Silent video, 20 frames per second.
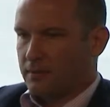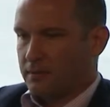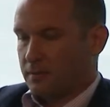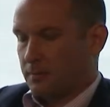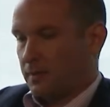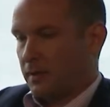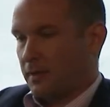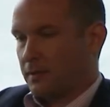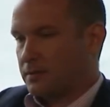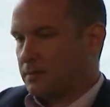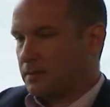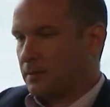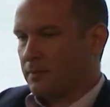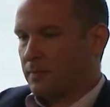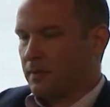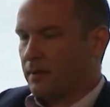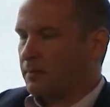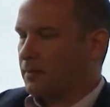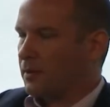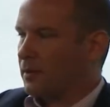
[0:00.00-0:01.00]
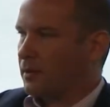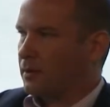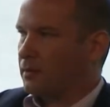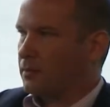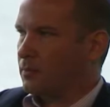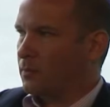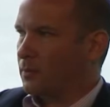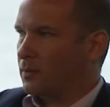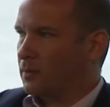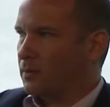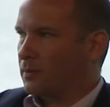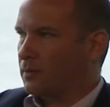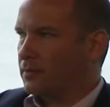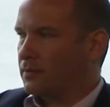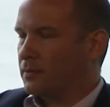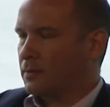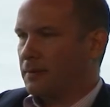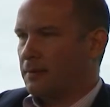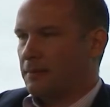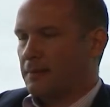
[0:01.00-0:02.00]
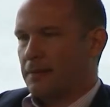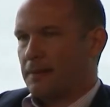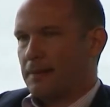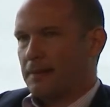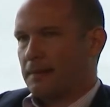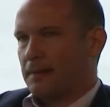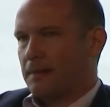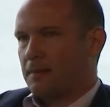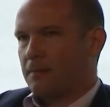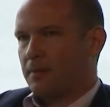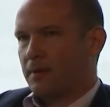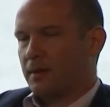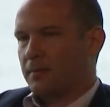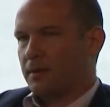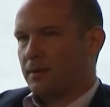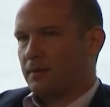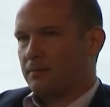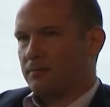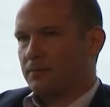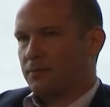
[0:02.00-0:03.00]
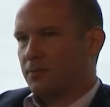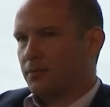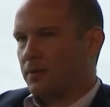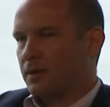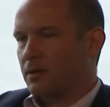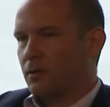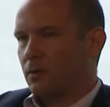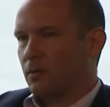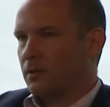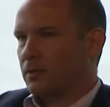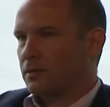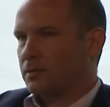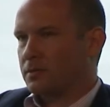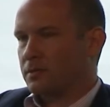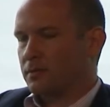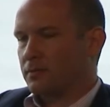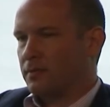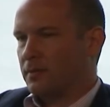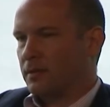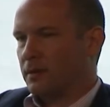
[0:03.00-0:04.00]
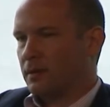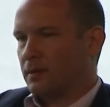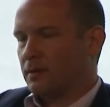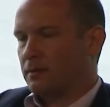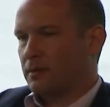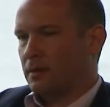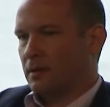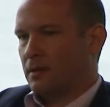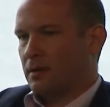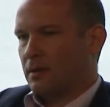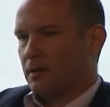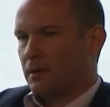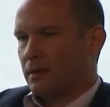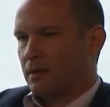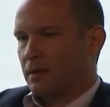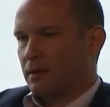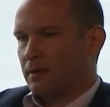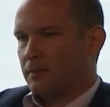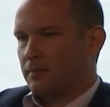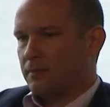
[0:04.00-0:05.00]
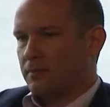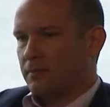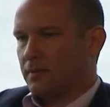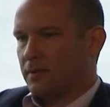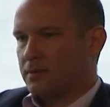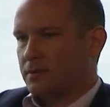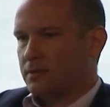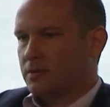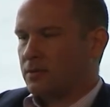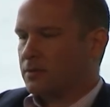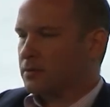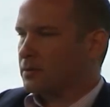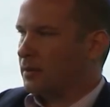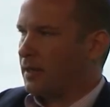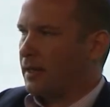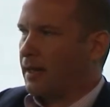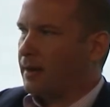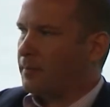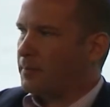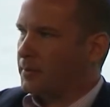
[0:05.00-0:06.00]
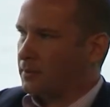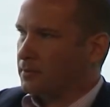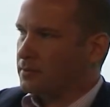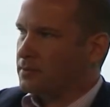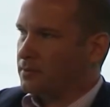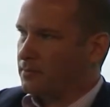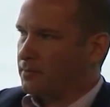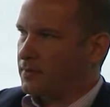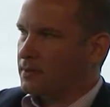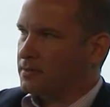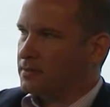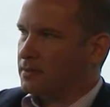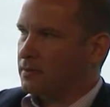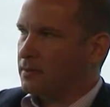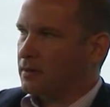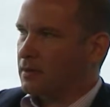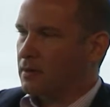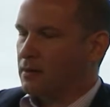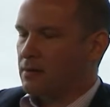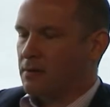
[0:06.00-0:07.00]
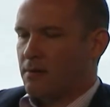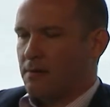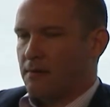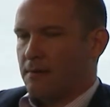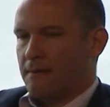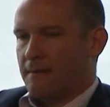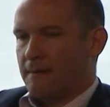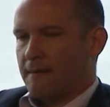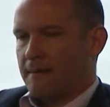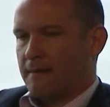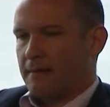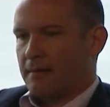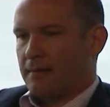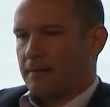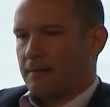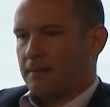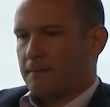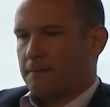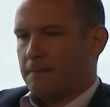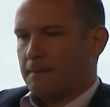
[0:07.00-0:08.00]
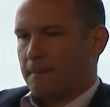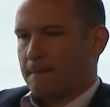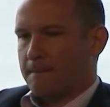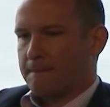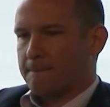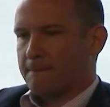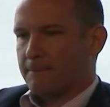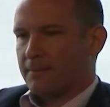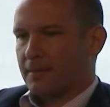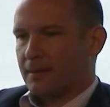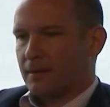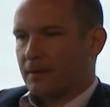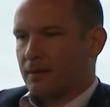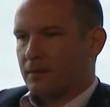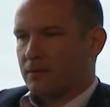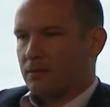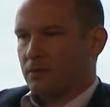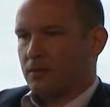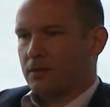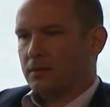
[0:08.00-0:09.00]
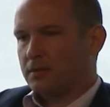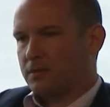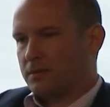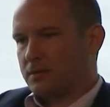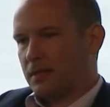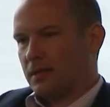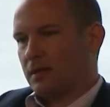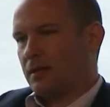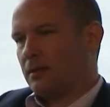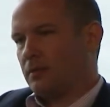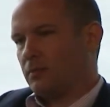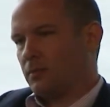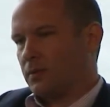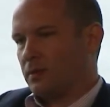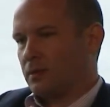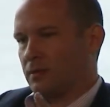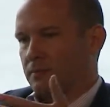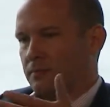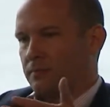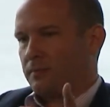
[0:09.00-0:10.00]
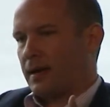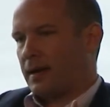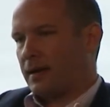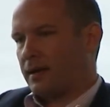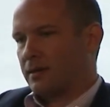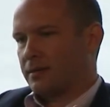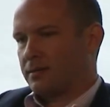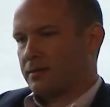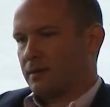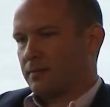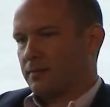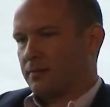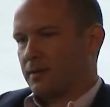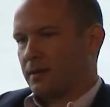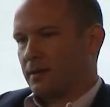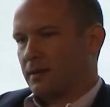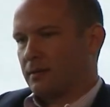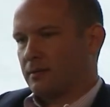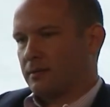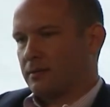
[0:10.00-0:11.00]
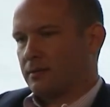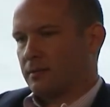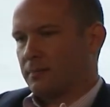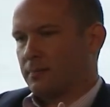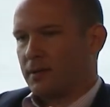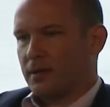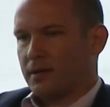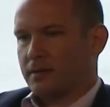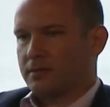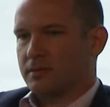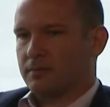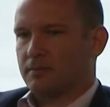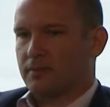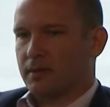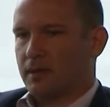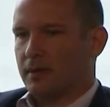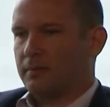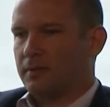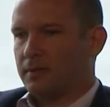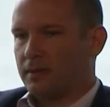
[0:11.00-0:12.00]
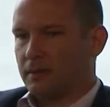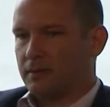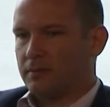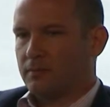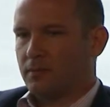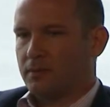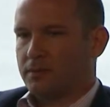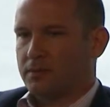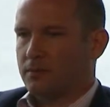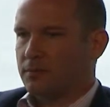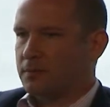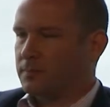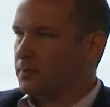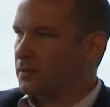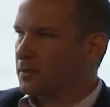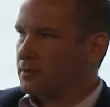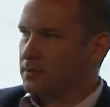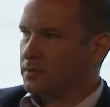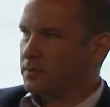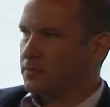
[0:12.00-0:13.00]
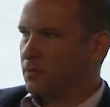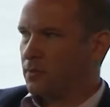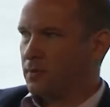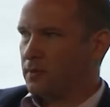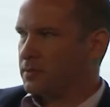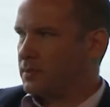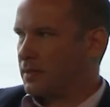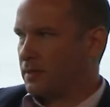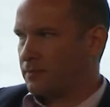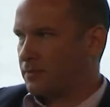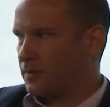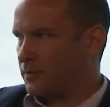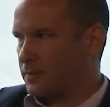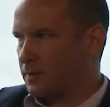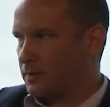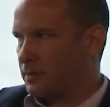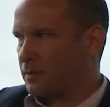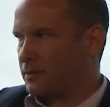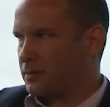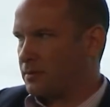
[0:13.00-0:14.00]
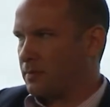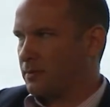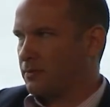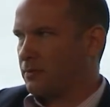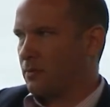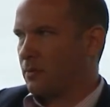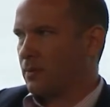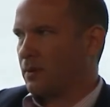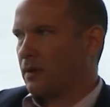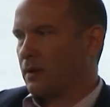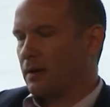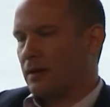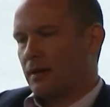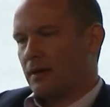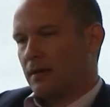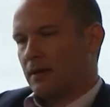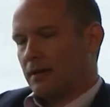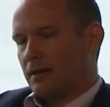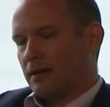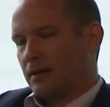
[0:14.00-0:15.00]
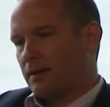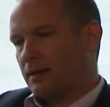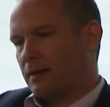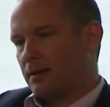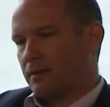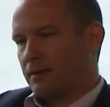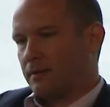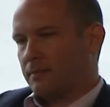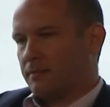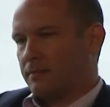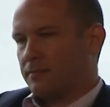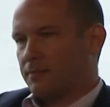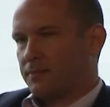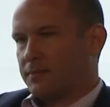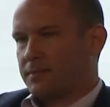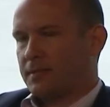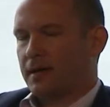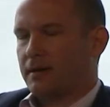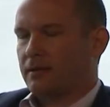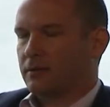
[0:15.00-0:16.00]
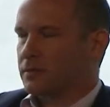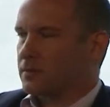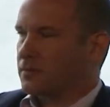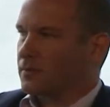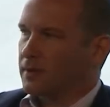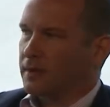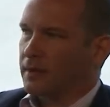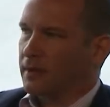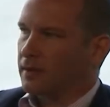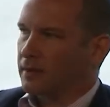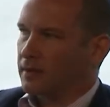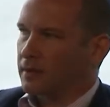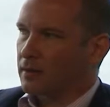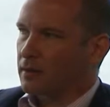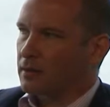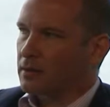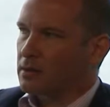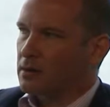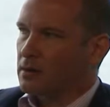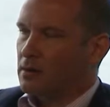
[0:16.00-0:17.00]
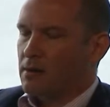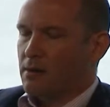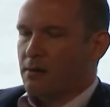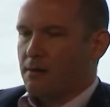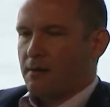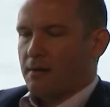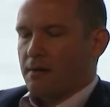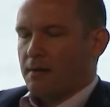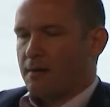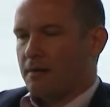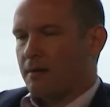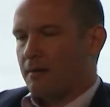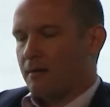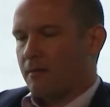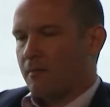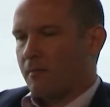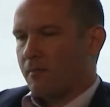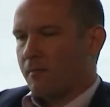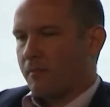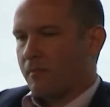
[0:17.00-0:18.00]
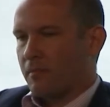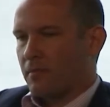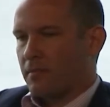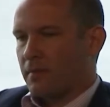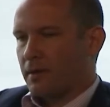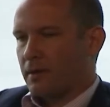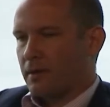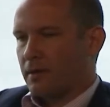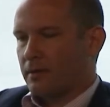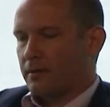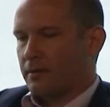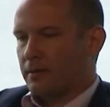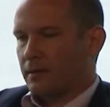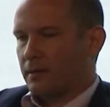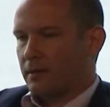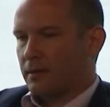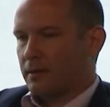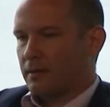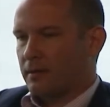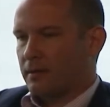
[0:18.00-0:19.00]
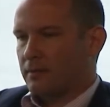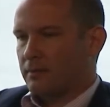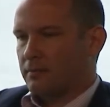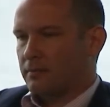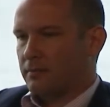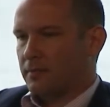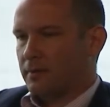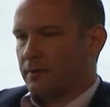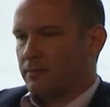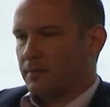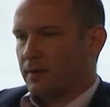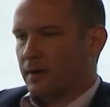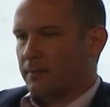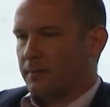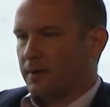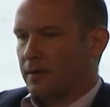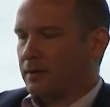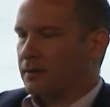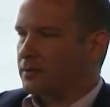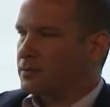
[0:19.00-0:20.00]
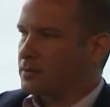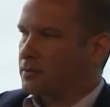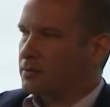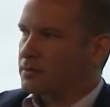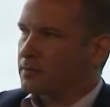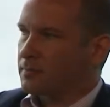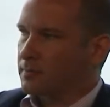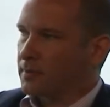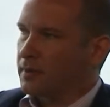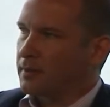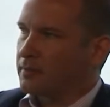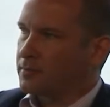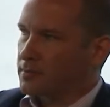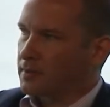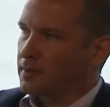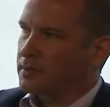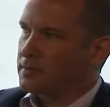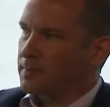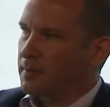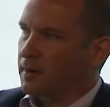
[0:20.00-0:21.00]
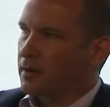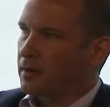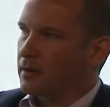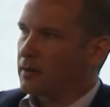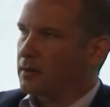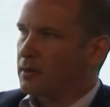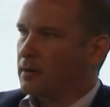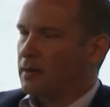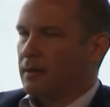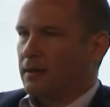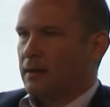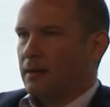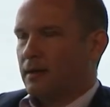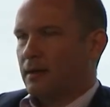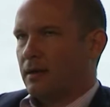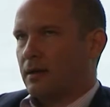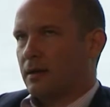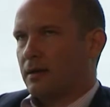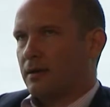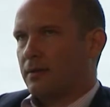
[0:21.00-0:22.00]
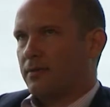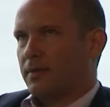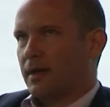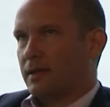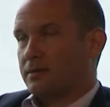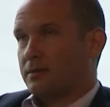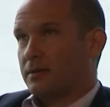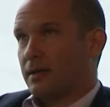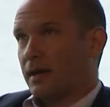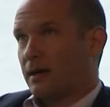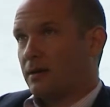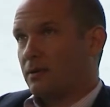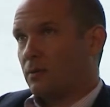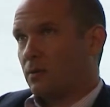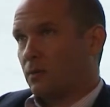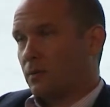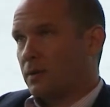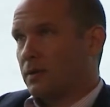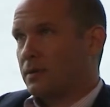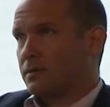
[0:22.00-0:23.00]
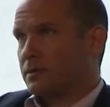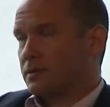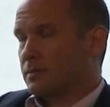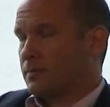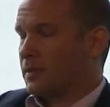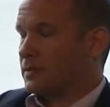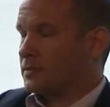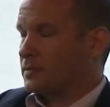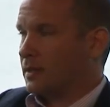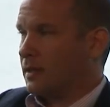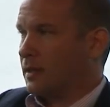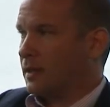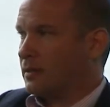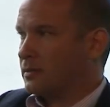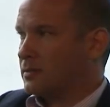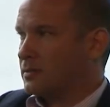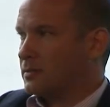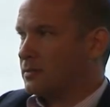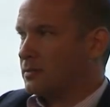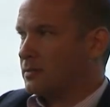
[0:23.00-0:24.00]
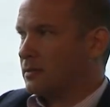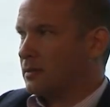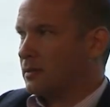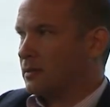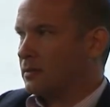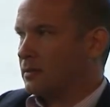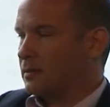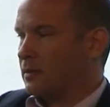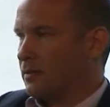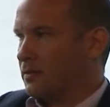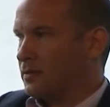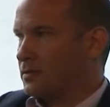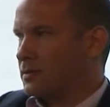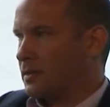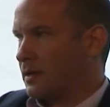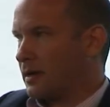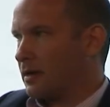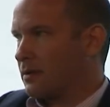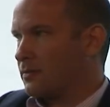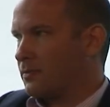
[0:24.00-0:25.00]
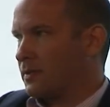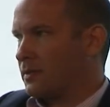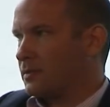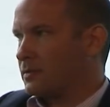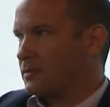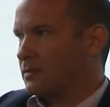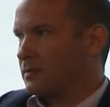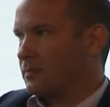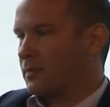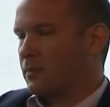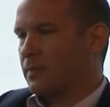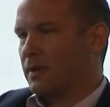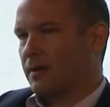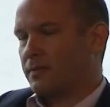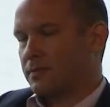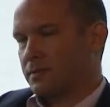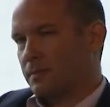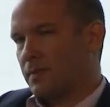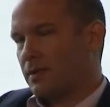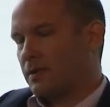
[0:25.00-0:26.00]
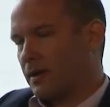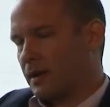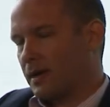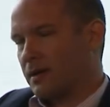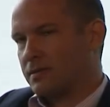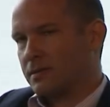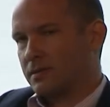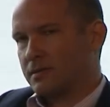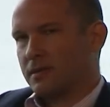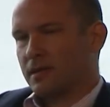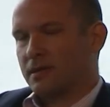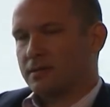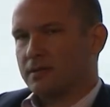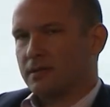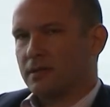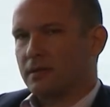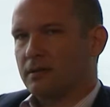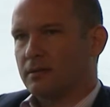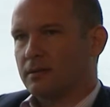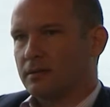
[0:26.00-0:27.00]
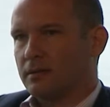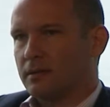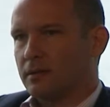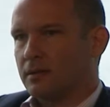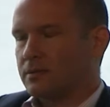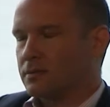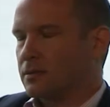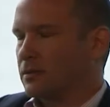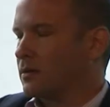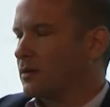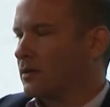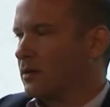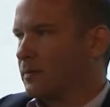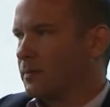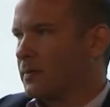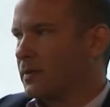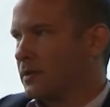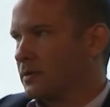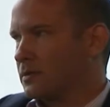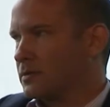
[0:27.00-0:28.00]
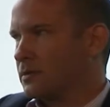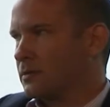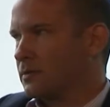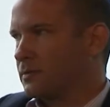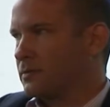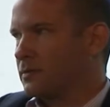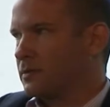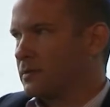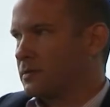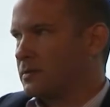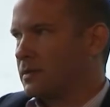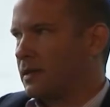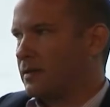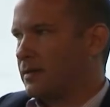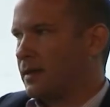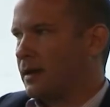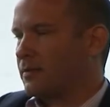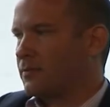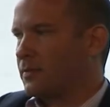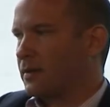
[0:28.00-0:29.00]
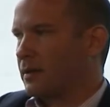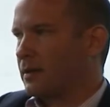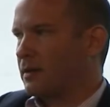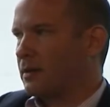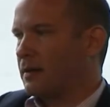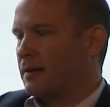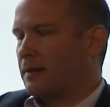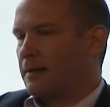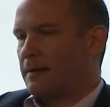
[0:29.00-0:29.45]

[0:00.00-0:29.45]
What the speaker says: It's the biggest timberland market in the world. Probably 3/4 of the institutional capital is invested there. You can see when you're buying something the price which it was purchased for 10 to 15 years before. Title is very clear, and environmental issues are pretty transparent. That's not always as much the case in other geographies. I mean, we have some other assets actually in Eastern Europe and also in South Africa.